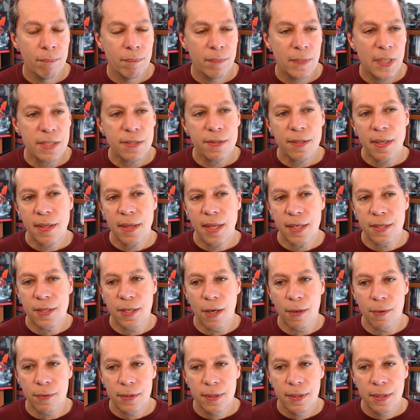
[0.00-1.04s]
Let's say they
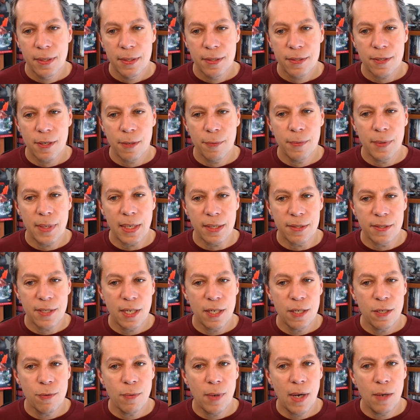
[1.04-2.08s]
don't. So we
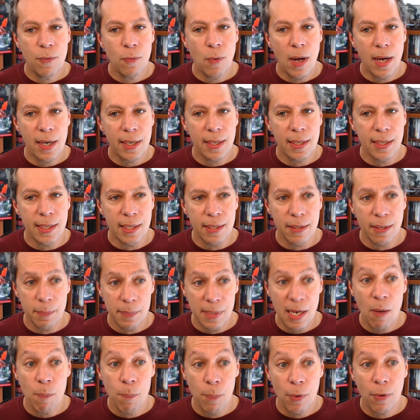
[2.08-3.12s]
continue on walking here. I'm
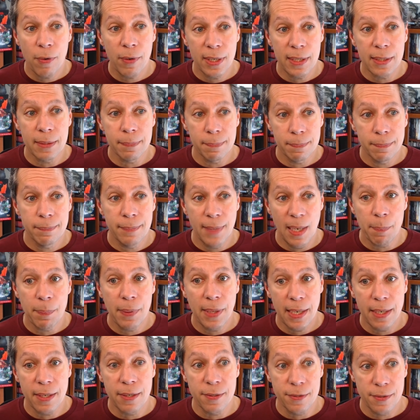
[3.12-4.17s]
now boring my
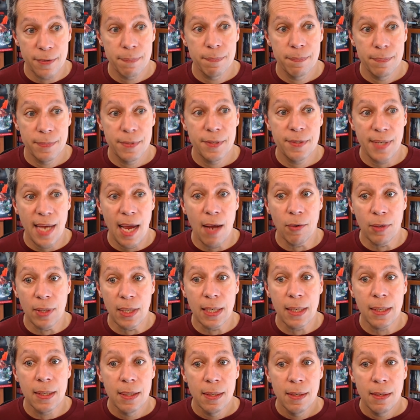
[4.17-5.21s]
players
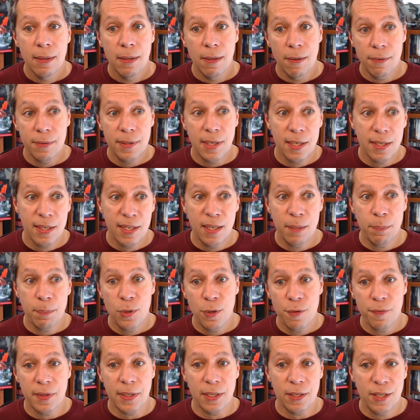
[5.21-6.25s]
soundly. Okay, keep
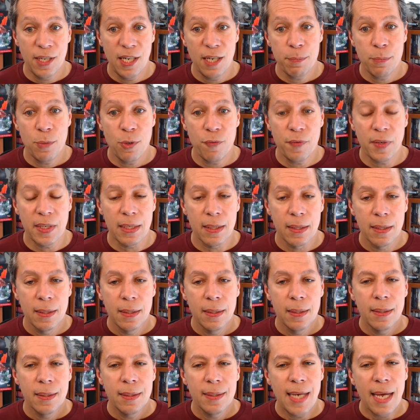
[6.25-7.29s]
moving, keep moving.
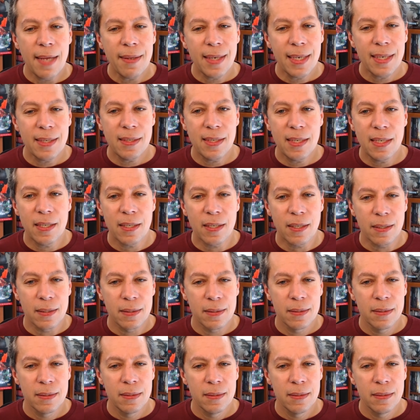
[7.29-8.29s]
Now they get to here.